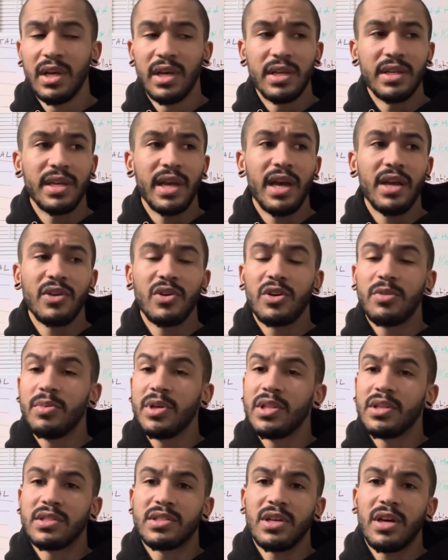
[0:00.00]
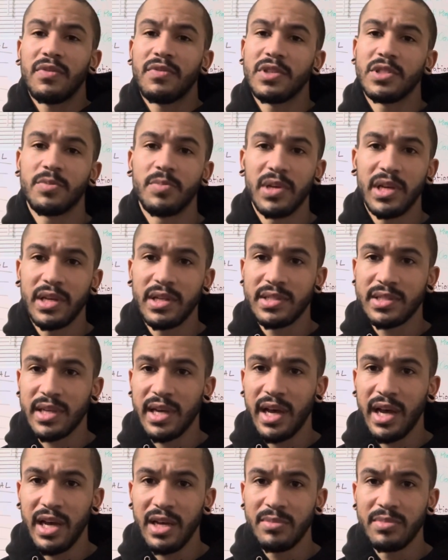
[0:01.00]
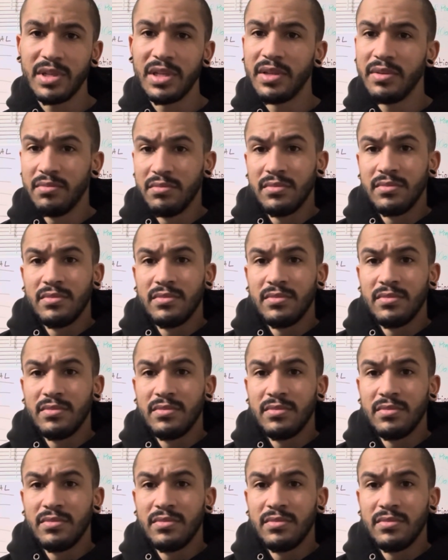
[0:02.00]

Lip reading: Yeah, you could be the toughest, biggest guy, but